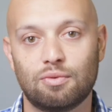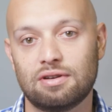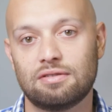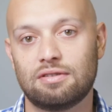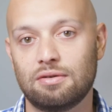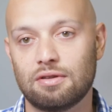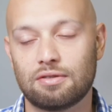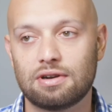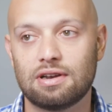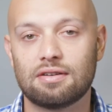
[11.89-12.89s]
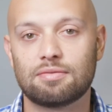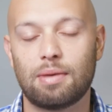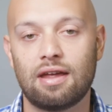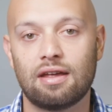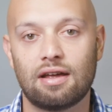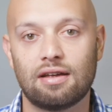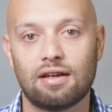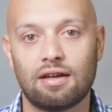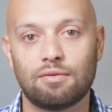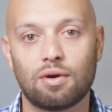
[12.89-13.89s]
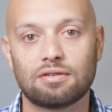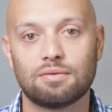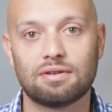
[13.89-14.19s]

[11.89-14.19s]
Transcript: With a 2 to 3 year span, I've worked